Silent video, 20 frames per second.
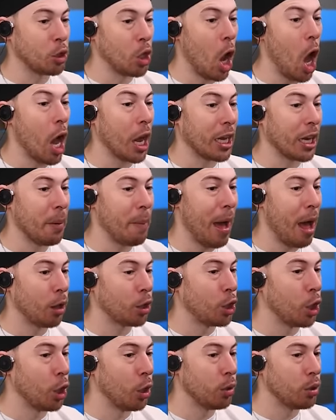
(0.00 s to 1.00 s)
talking about,
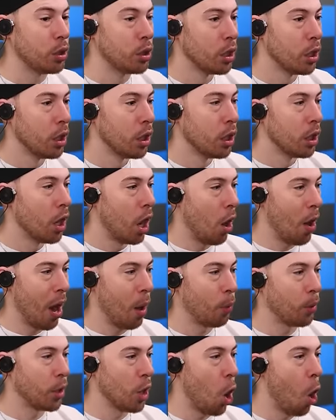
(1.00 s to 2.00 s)
dudes. All
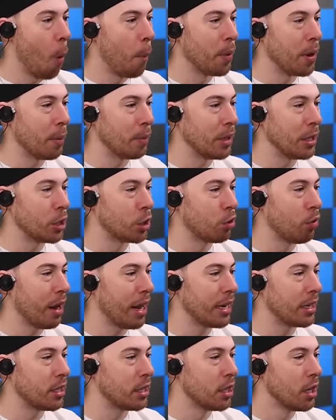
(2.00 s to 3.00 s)
right, we're gonna open up these
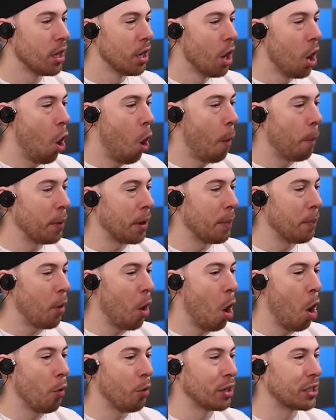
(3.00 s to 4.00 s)
crates. Open up
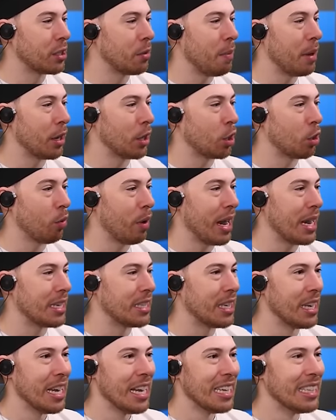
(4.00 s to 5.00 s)
all the cement crates.
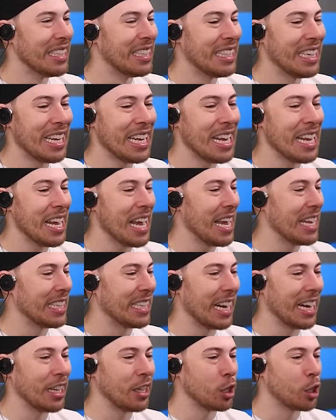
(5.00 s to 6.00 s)
Z is
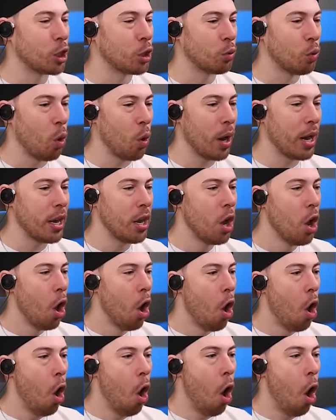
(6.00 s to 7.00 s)
getting destroyed.
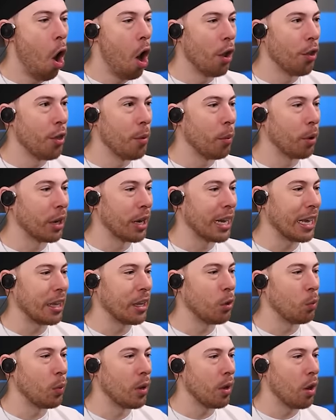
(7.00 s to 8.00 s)
All of them are gonna
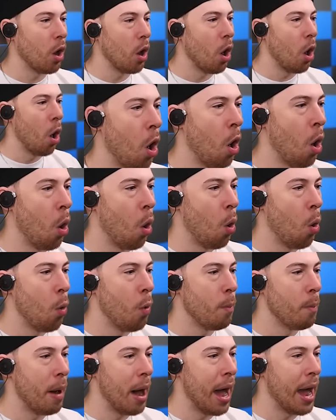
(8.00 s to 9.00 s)
get, oh
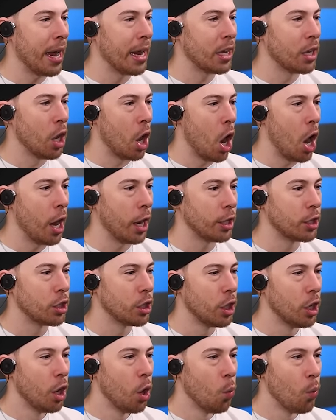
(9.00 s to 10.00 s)
my gosh.
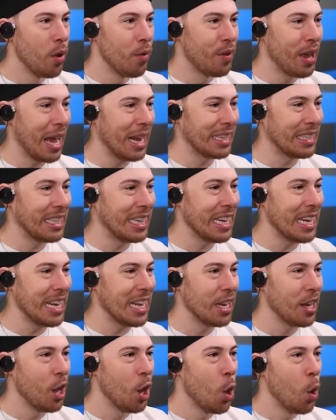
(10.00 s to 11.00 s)
We've got
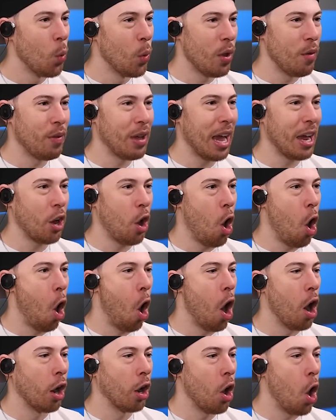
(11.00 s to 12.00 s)
T, we've got
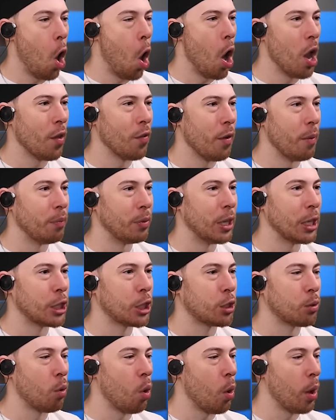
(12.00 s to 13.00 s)
R, all of them
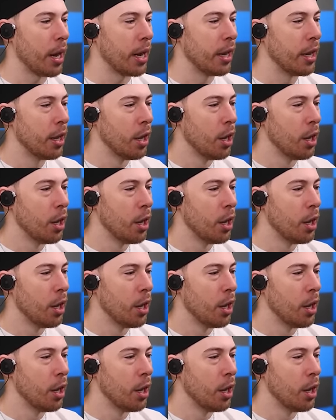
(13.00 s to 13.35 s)
destroyed.